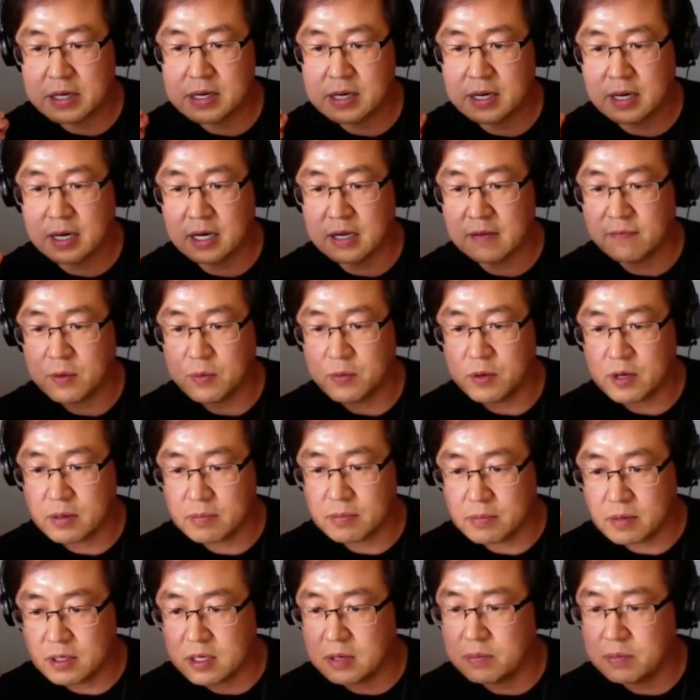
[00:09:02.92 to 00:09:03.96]
if you want to
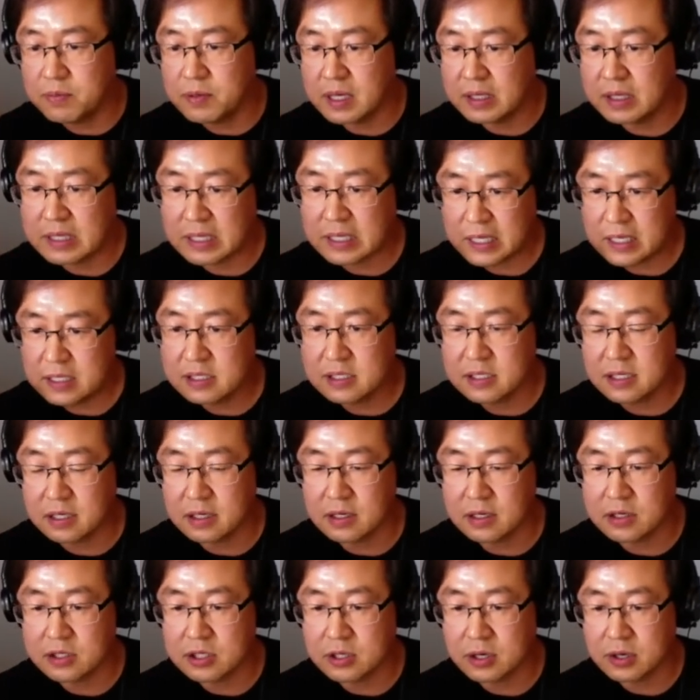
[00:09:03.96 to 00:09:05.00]
manipulate the heat
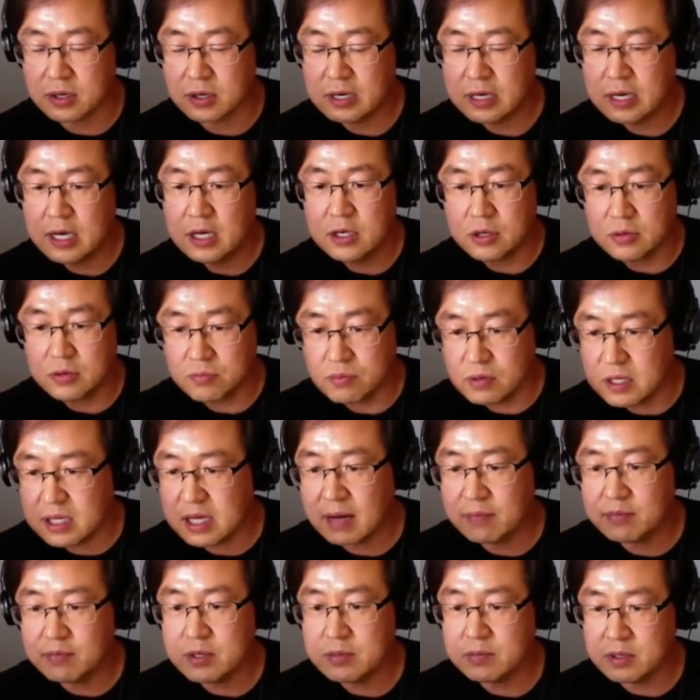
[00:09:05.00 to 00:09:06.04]
signature, you really
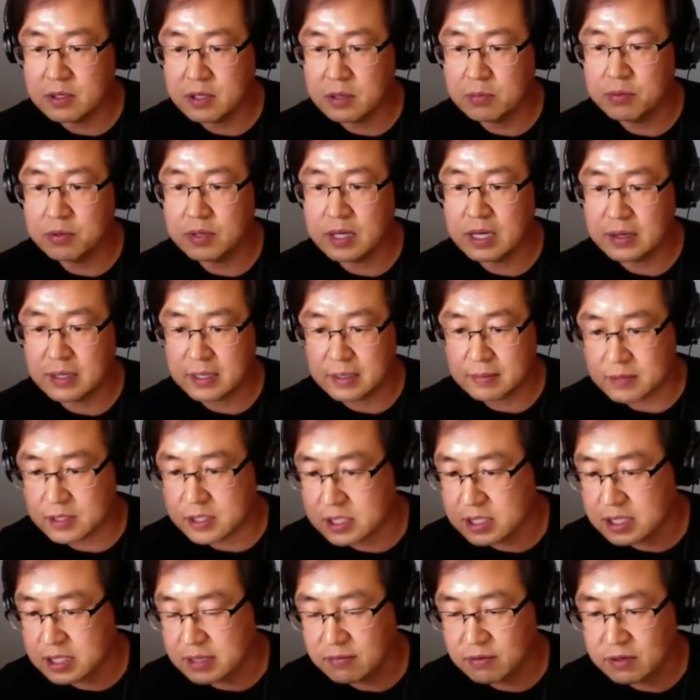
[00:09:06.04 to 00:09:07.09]
have to manipulate the
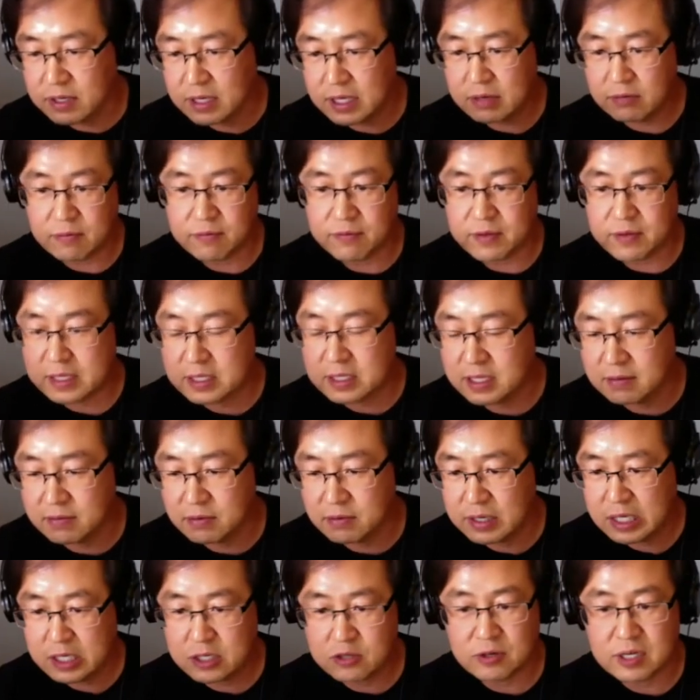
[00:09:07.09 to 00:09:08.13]
emissivity,
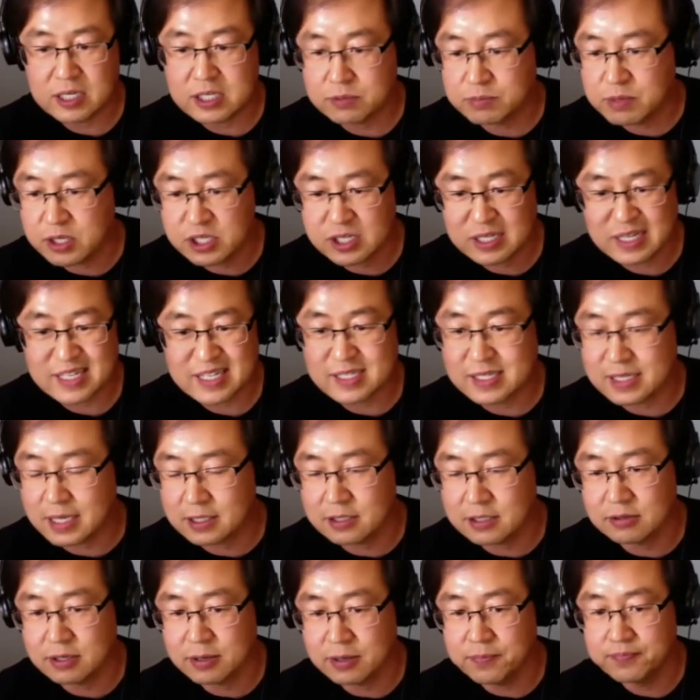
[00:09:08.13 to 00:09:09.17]
reflectivity, transmission,
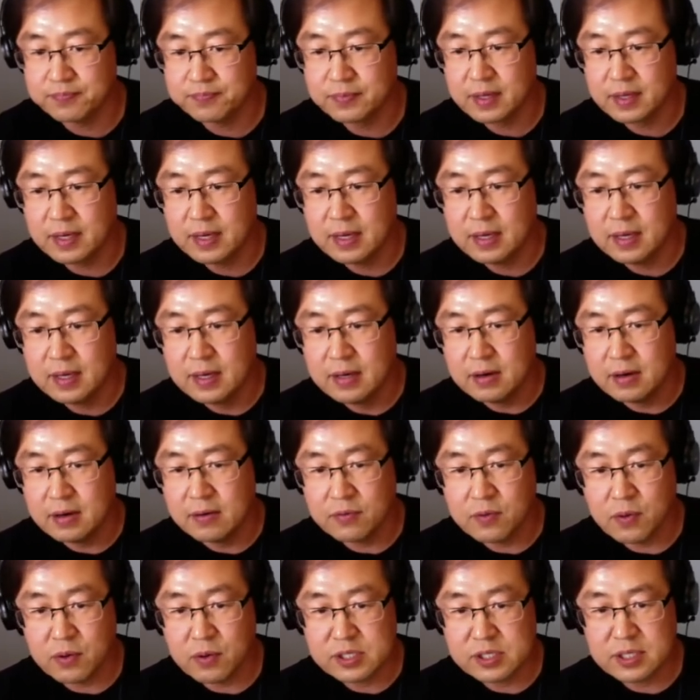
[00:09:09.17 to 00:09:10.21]
etc. Of
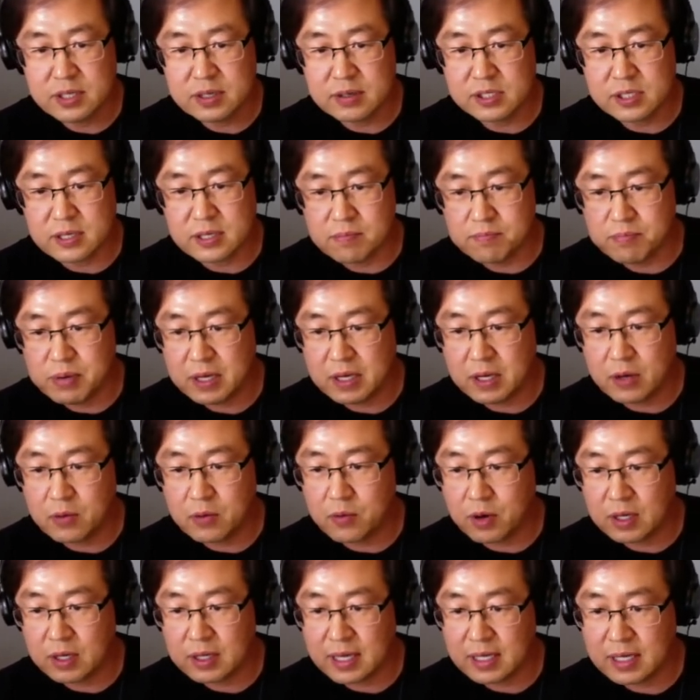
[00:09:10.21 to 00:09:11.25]
course, there is a competing
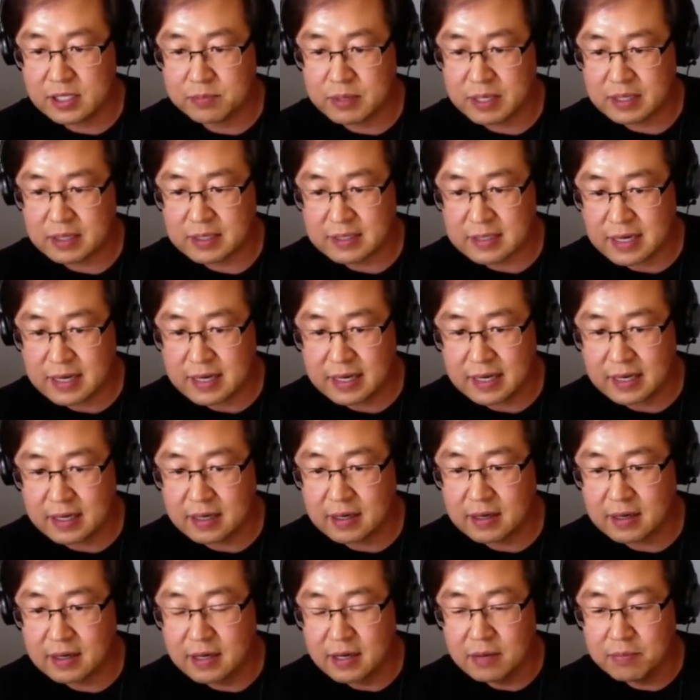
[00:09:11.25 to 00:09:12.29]
work that's been done,
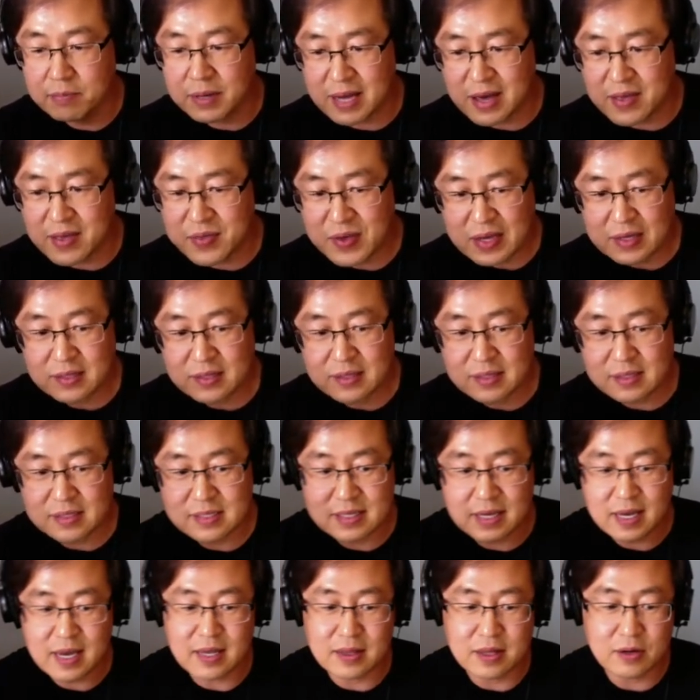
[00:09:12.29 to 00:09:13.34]
but at the end of the
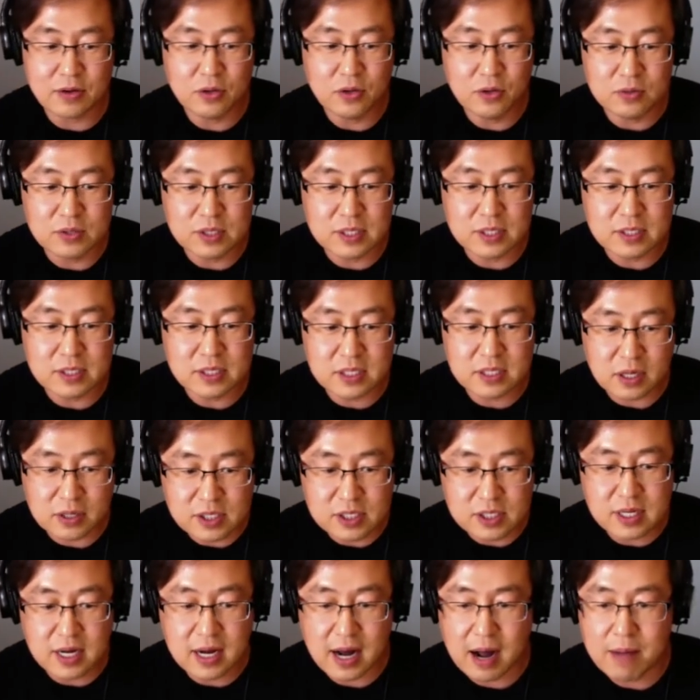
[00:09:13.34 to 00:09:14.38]
day, they're using such
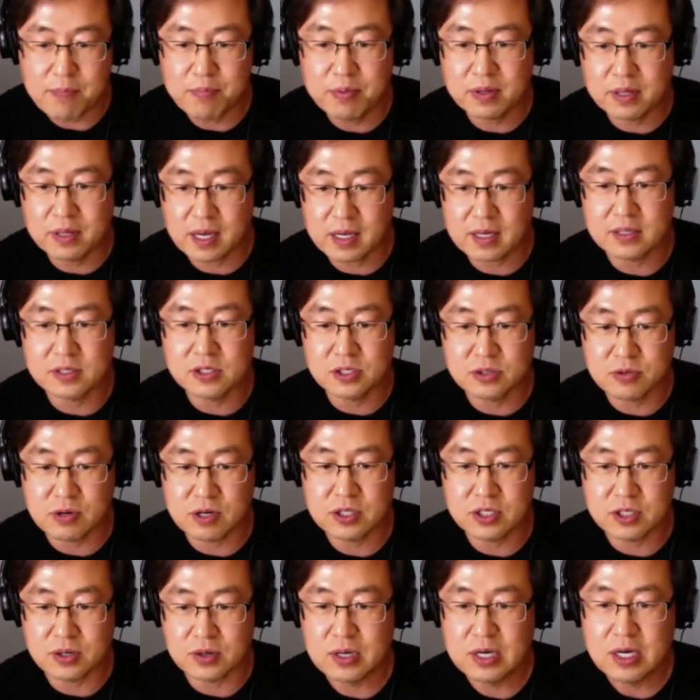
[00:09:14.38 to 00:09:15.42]
complicated
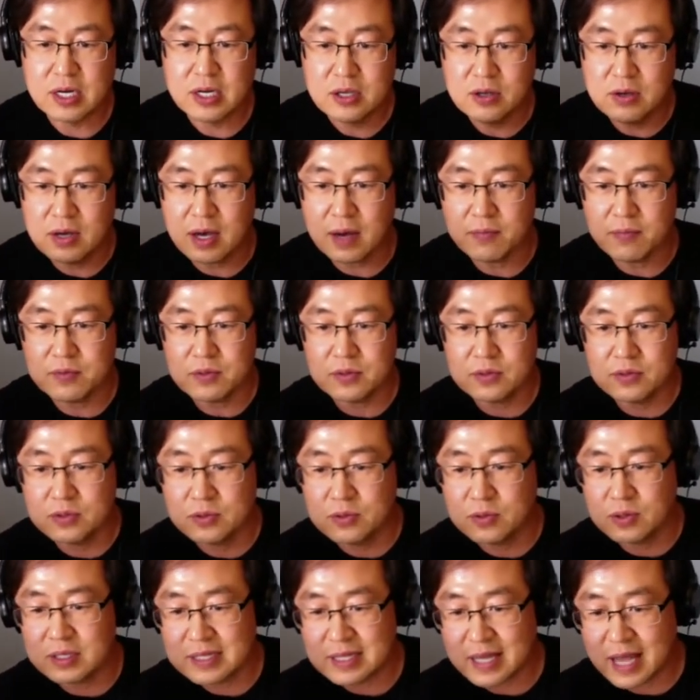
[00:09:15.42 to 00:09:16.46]
structure. You have to do
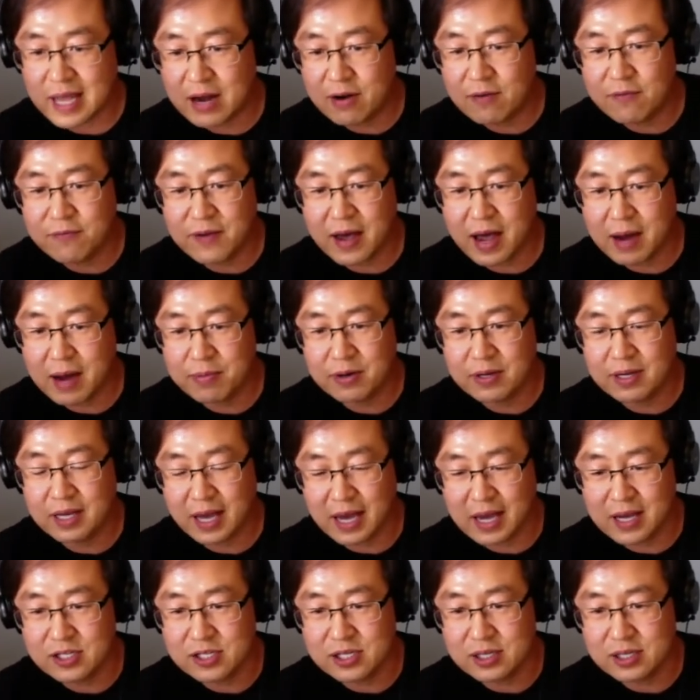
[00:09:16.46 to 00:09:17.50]
a
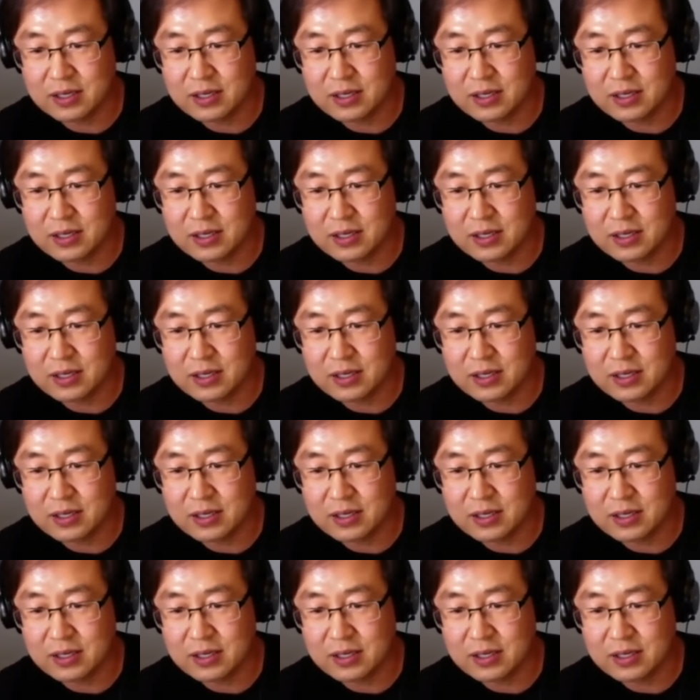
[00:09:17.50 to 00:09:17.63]
nanofabrication,